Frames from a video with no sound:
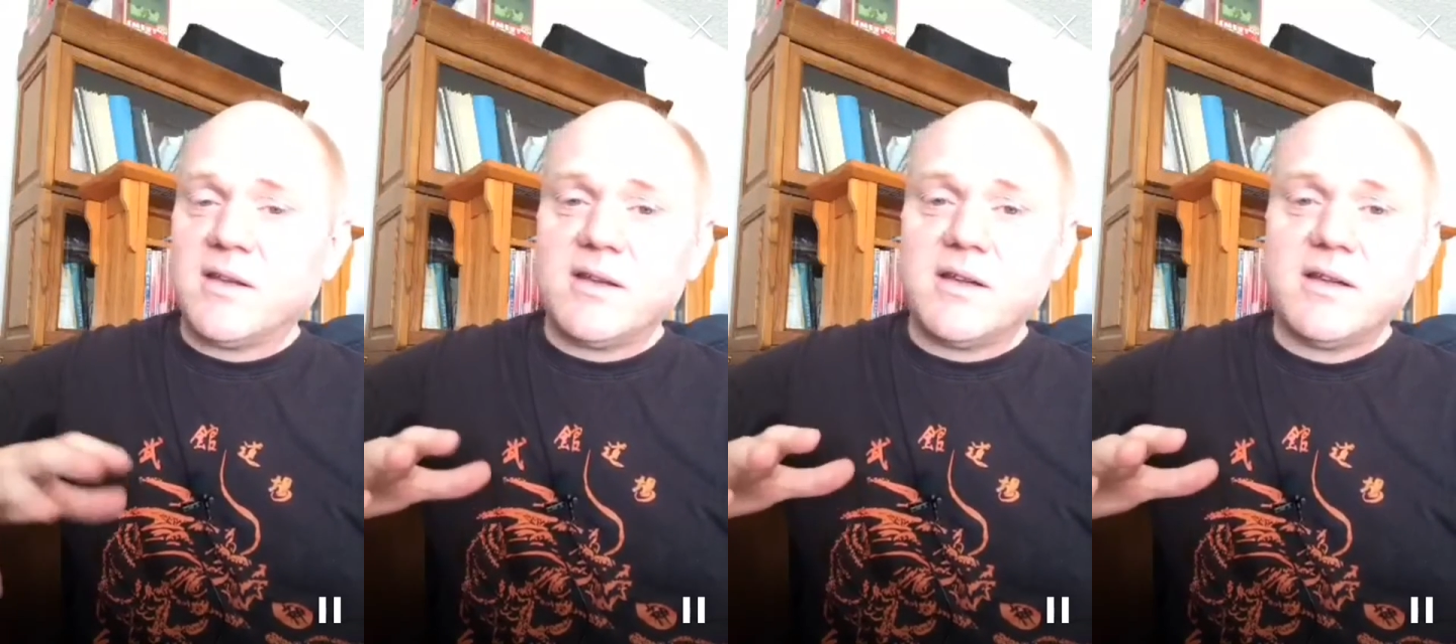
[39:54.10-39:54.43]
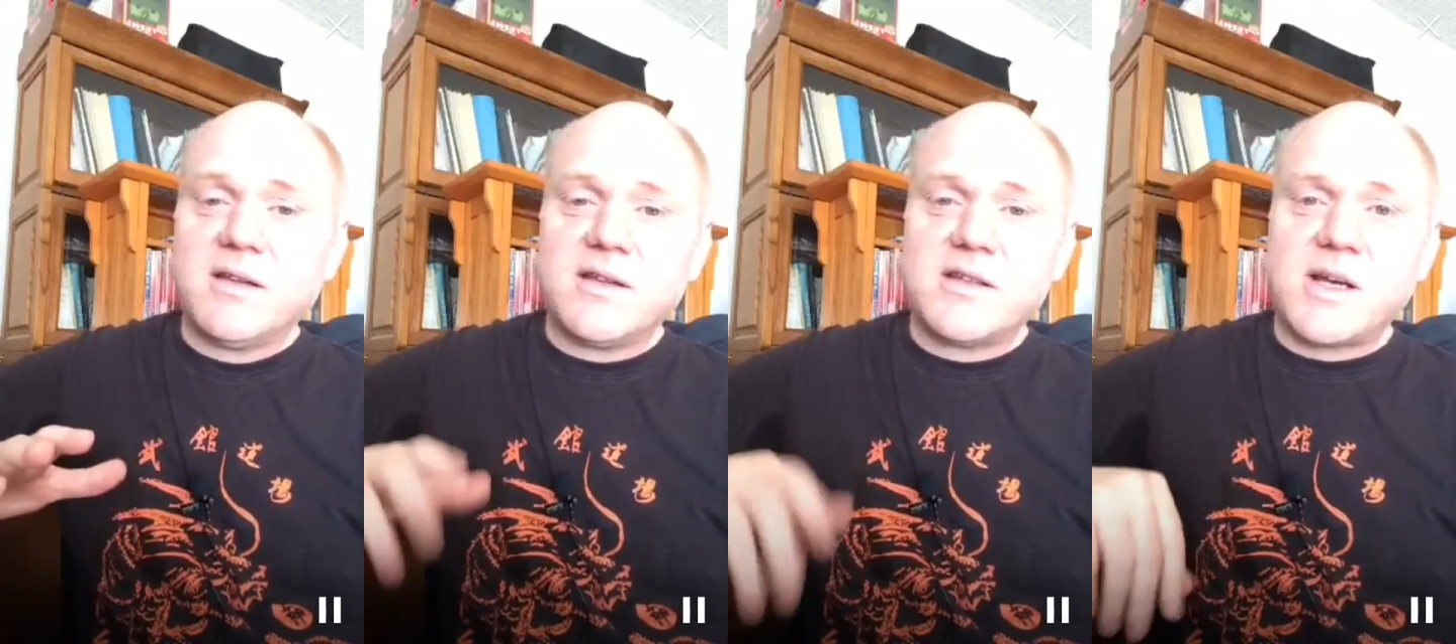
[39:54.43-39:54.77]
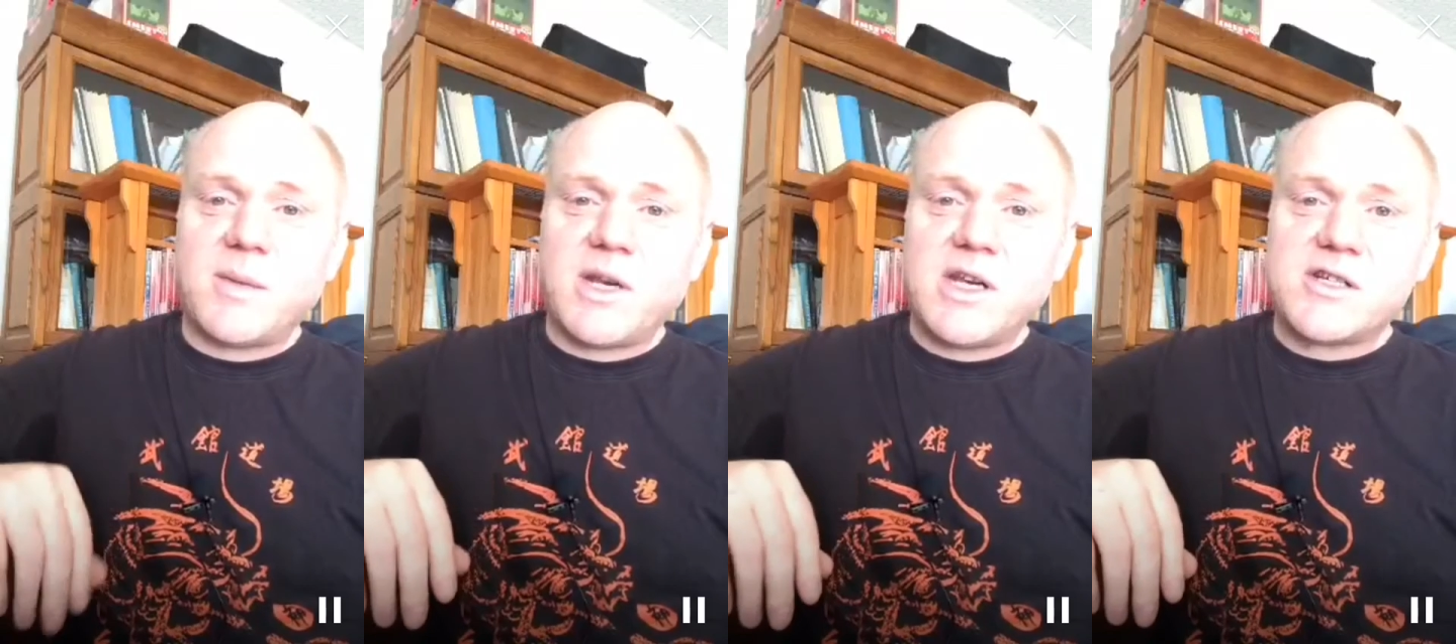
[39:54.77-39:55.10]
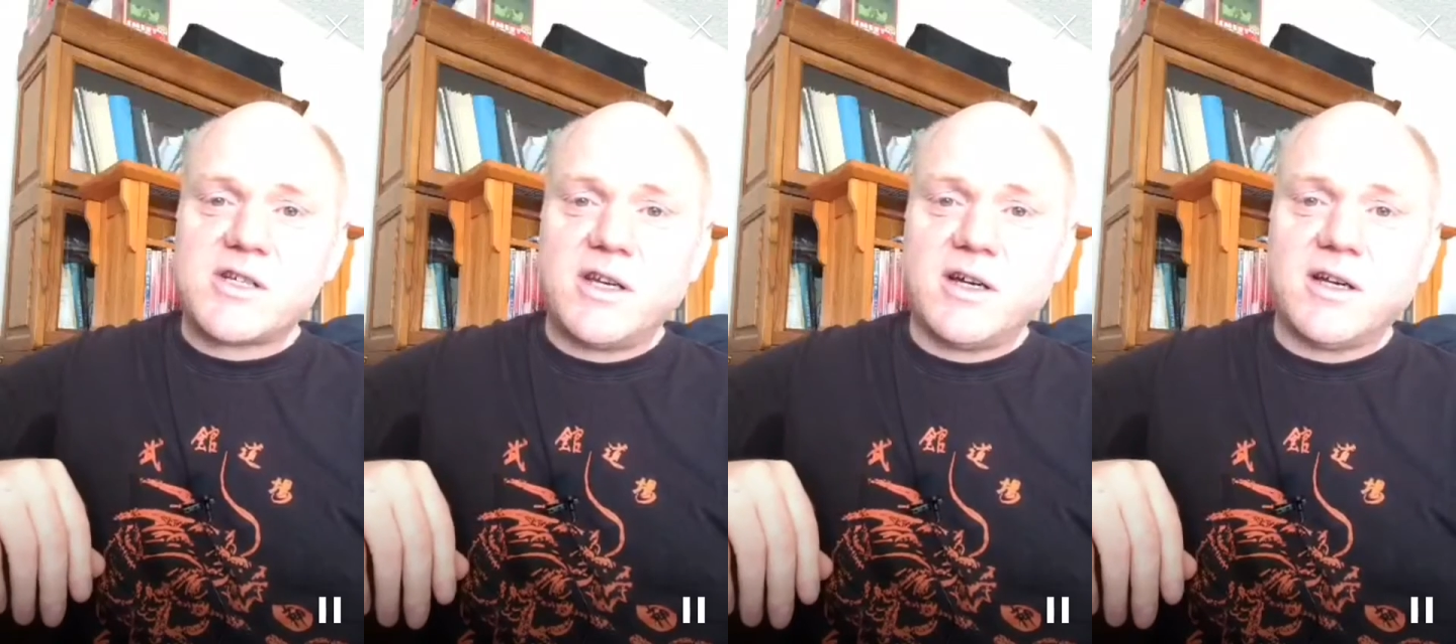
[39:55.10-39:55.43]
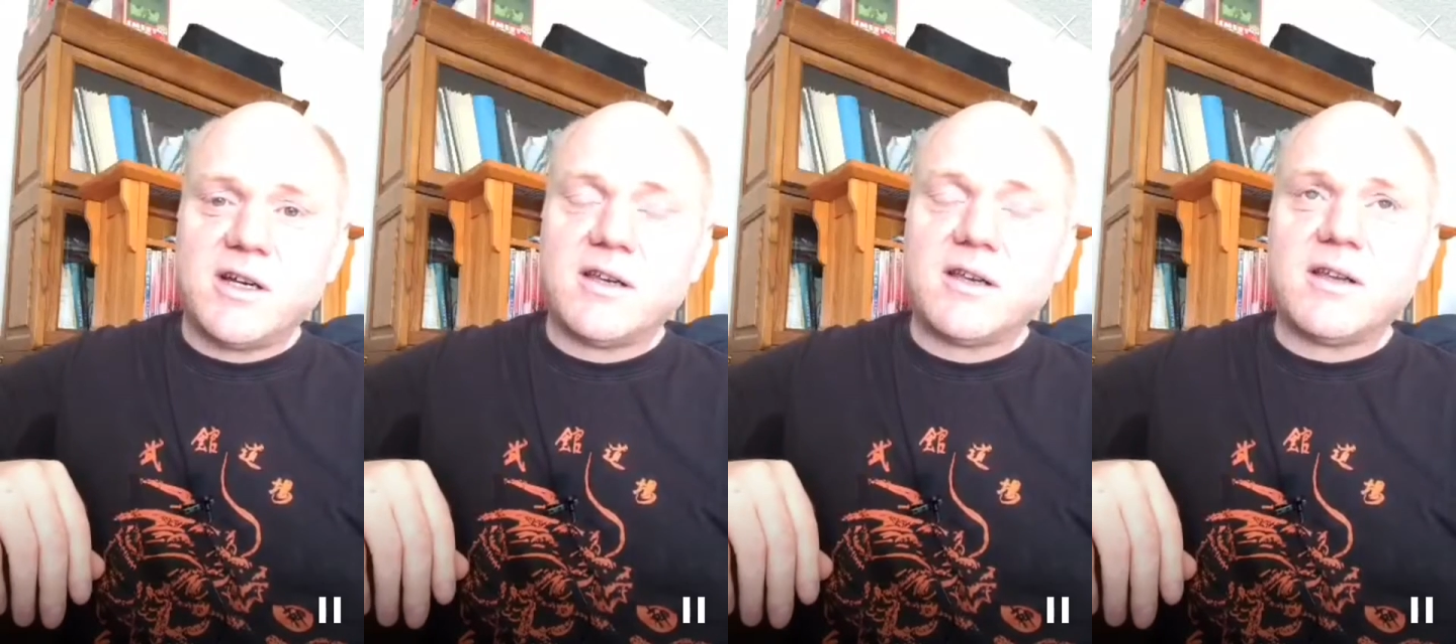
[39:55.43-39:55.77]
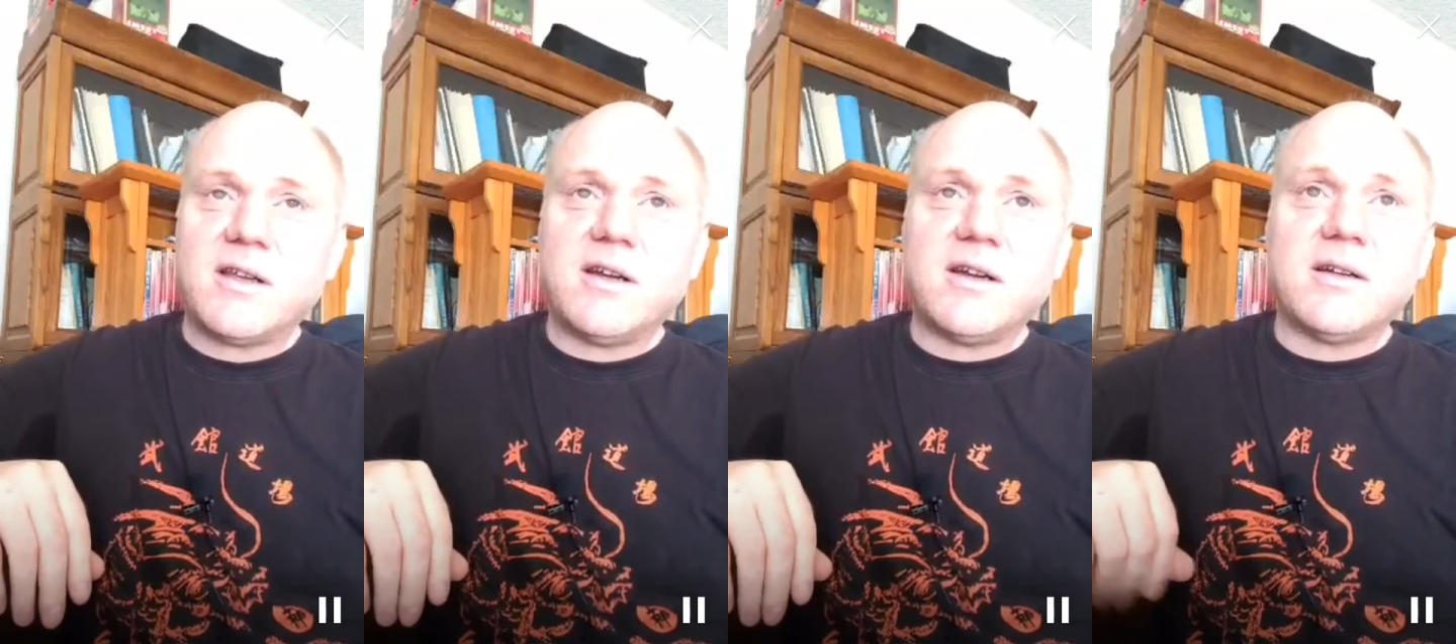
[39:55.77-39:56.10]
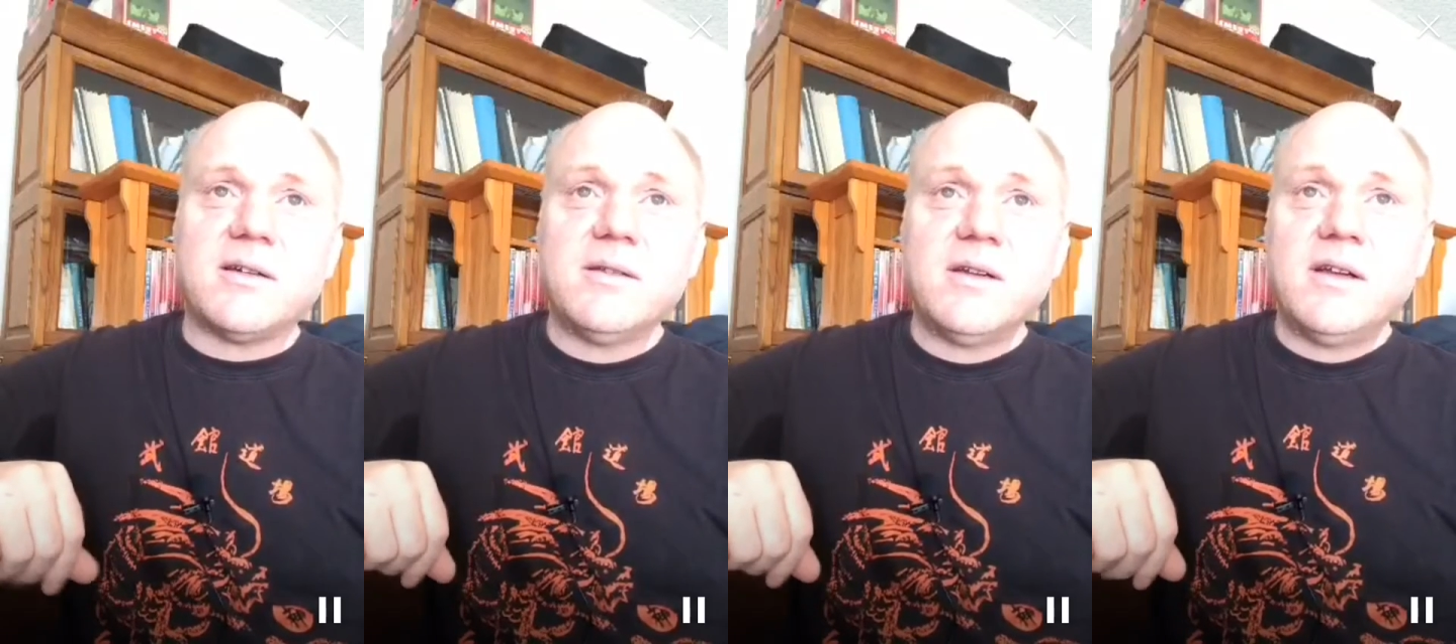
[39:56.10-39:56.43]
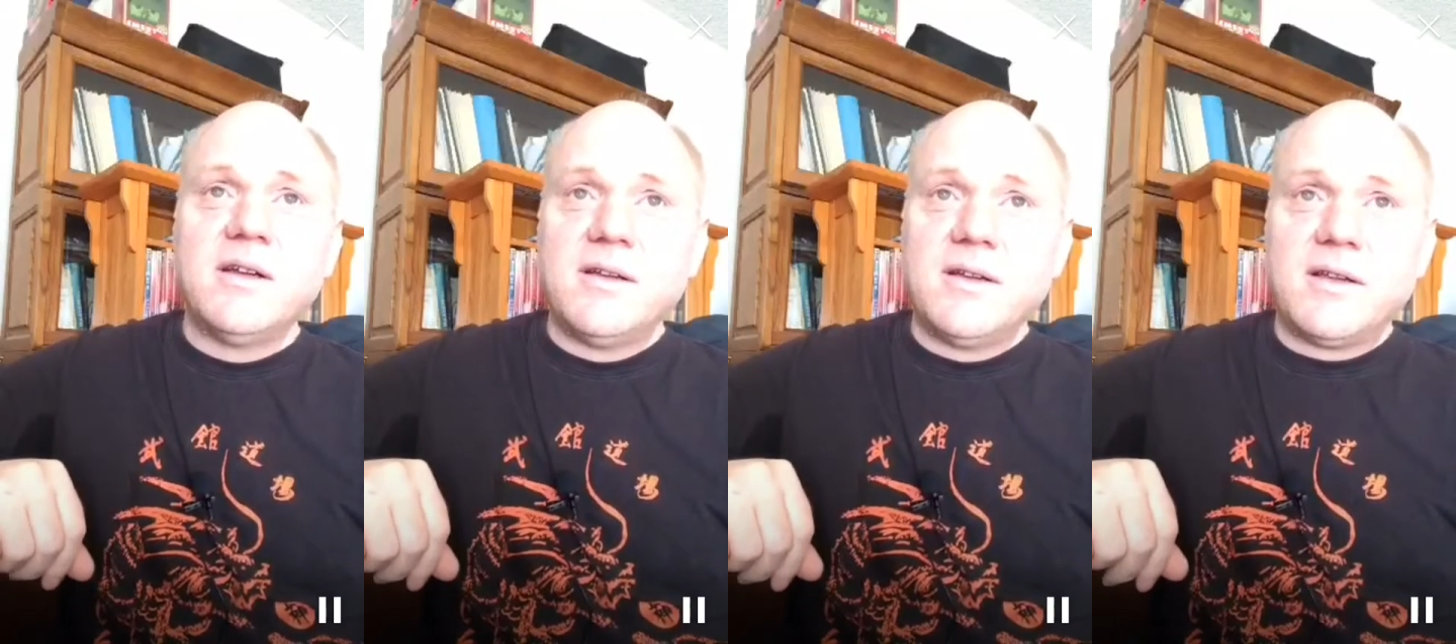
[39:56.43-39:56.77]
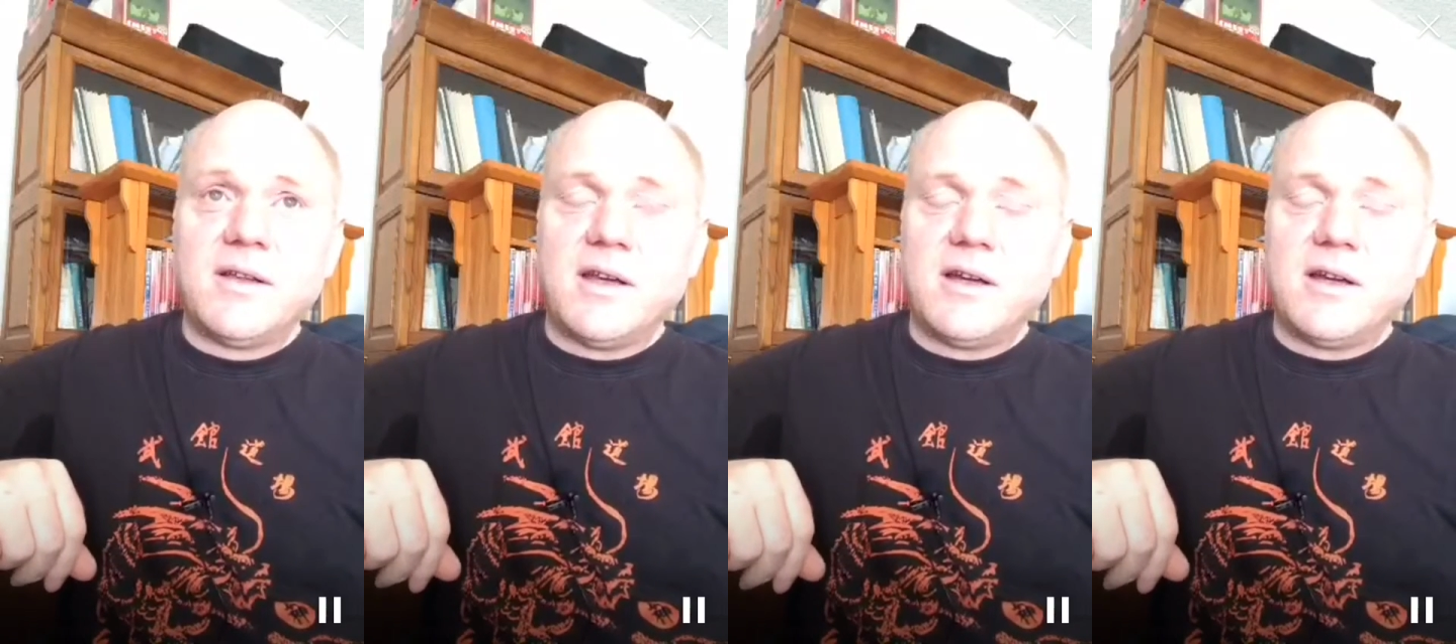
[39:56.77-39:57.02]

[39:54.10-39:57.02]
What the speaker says: the Japanese Shihan. They